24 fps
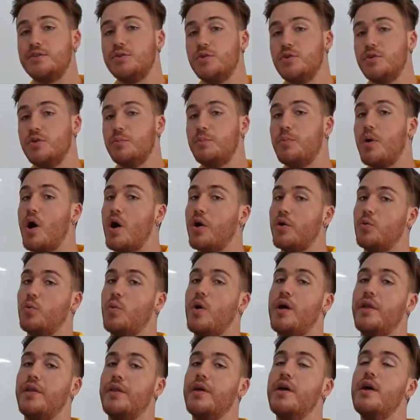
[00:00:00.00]
to part
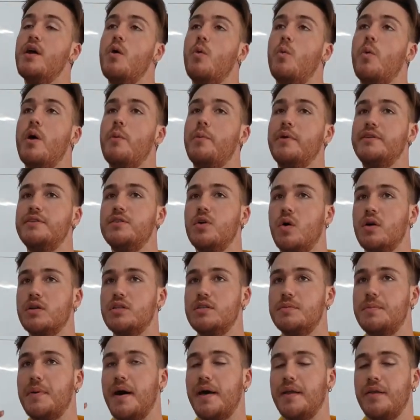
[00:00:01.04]
1 where we talked
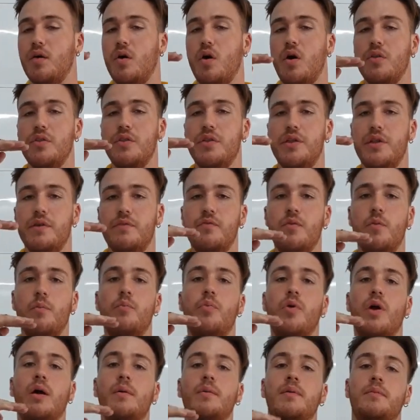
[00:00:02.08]
about all the different
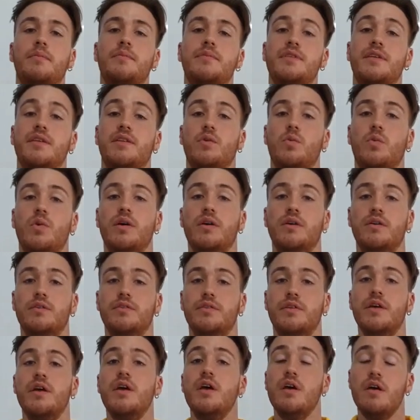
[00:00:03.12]
problems in the
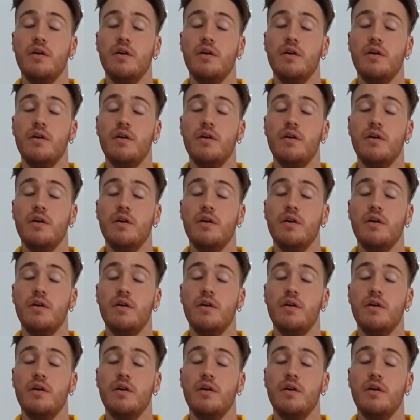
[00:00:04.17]
world.